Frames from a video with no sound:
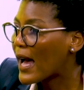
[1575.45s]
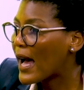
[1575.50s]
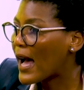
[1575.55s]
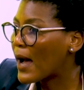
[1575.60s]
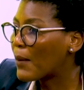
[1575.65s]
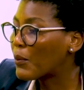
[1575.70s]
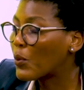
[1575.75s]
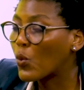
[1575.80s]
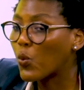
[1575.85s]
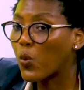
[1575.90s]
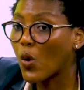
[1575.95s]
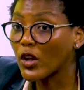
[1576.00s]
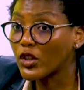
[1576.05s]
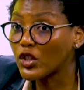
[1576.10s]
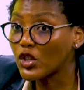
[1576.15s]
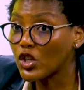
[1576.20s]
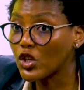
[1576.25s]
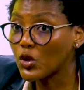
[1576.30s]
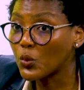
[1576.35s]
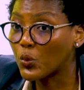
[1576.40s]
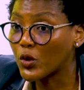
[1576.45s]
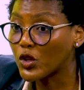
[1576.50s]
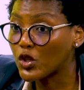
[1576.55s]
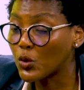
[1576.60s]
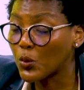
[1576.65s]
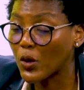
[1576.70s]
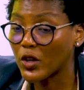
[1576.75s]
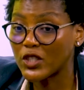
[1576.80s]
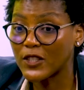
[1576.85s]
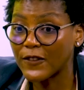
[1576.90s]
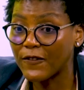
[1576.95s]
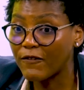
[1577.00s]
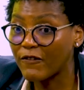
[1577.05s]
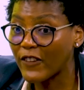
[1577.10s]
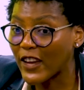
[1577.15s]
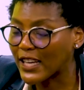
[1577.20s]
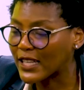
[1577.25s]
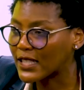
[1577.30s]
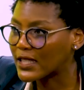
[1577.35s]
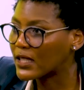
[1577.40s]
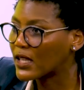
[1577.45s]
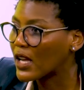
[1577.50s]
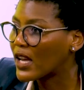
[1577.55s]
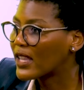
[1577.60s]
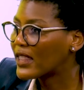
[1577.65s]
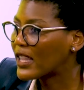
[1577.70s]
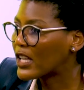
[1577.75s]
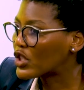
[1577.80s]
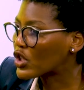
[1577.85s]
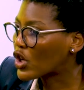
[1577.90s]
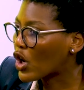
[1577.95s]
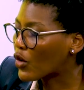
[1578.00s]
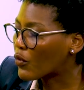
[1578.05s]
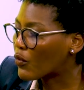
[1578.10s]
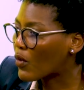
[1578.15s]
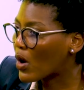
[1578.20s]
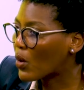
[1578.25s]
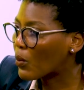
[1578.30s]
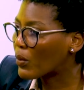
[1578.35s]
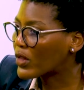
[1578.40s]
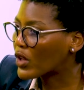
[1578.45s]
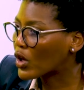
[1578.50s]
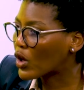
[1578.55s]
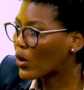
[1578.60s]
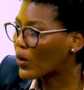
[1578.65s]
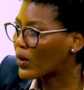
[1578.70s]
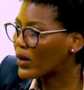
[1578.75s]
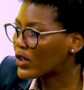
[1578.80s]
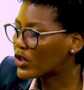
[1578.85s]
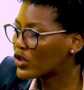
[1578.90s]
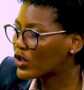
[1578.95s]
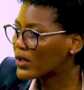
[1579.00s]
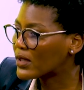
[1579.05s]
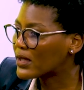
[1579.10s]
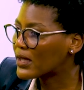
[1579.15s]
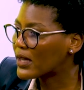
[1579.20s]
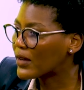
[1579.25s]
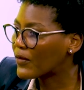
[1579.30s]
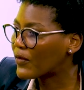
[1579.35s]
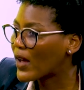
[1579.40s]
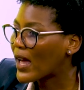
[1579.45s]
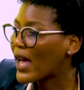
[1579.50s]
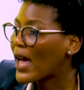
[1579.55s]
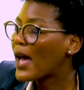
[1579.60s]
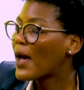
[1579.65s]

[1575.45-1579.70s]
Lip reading: What would you want to fix that's gone wrong with the coalitions that have...